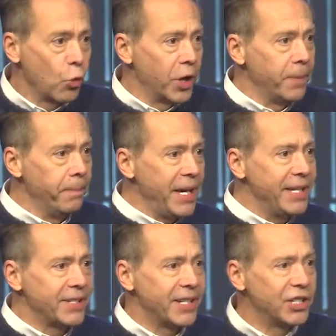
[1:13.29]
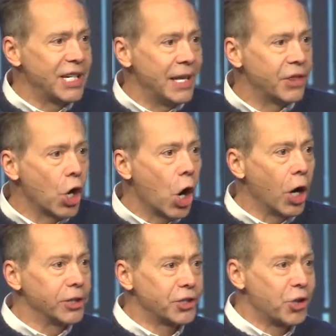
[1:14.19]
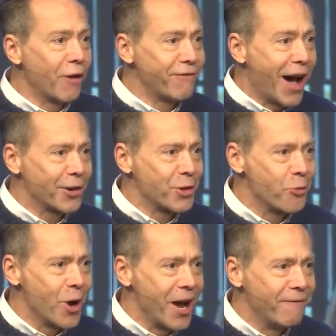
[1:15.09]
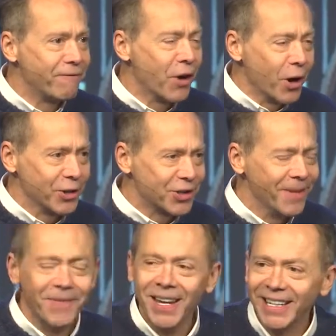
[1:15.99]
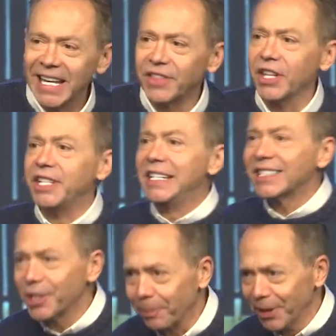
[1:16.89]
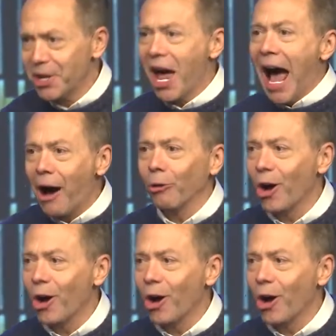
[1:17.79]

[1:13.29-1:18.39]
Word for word: what it means is get the hard stuff out of the way first. Get the discipline out